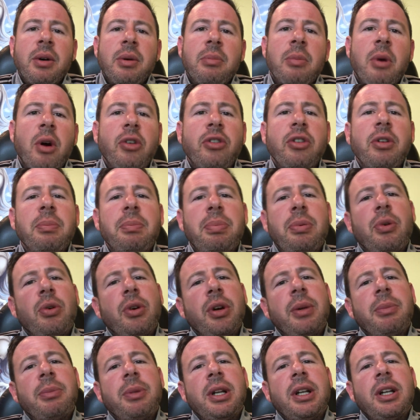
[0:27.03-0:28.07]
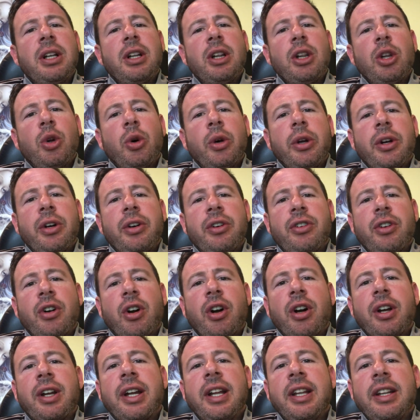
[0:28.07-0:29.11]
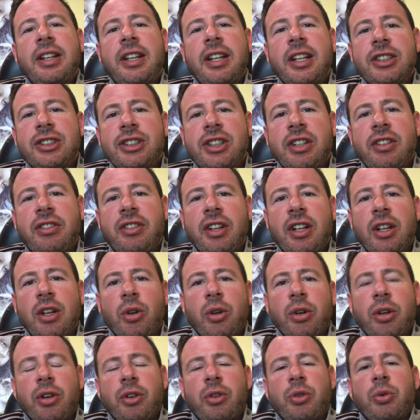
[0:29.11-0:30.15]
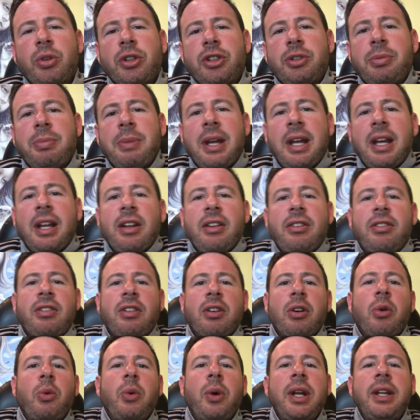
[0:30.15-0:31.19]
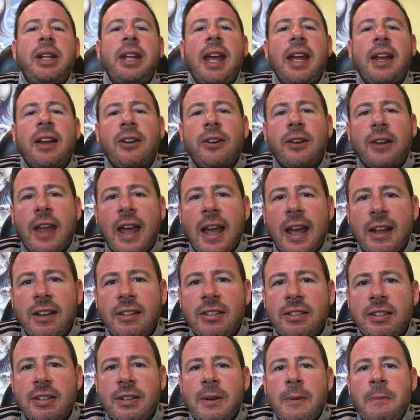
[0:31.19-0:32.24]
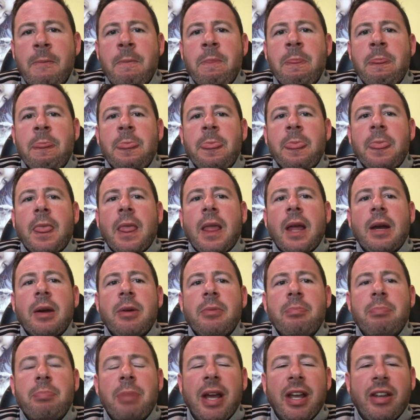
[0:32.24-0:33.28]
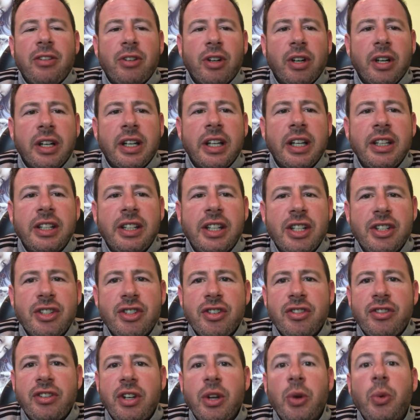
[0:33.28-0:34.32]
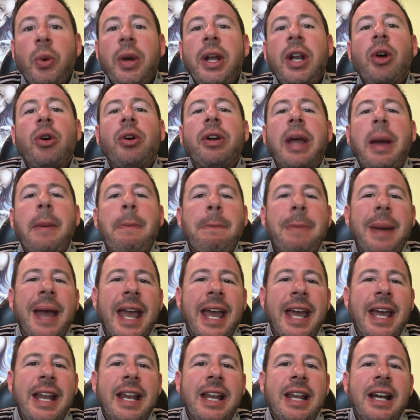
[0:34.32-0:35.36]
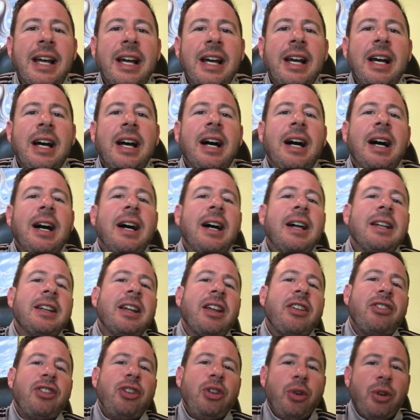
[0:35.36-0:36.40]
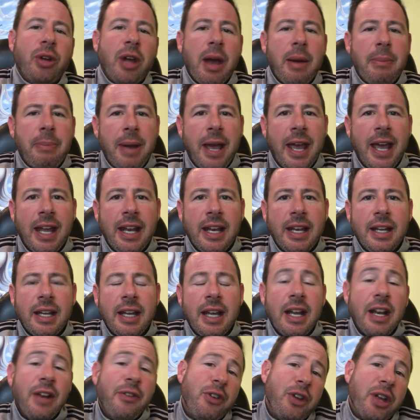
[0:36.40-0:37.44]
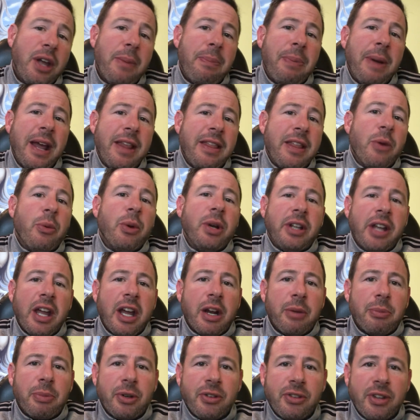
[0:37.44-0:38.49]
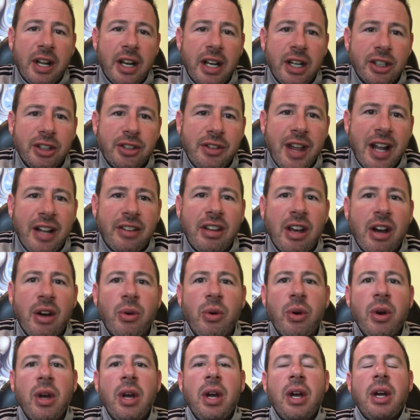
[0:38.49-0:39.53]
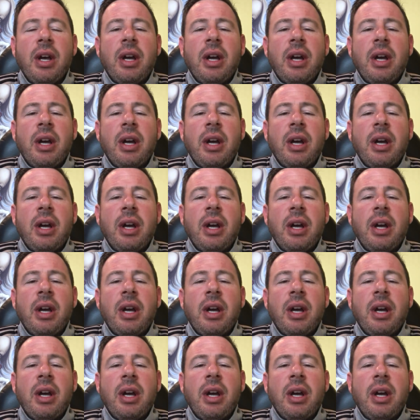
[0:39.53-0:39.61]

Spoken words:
most employment lawyers are contingency lawyers, which means we take your case based on a contingency. We don't get paid unless you get paid. And if you get paid, then we take a percentage. That's how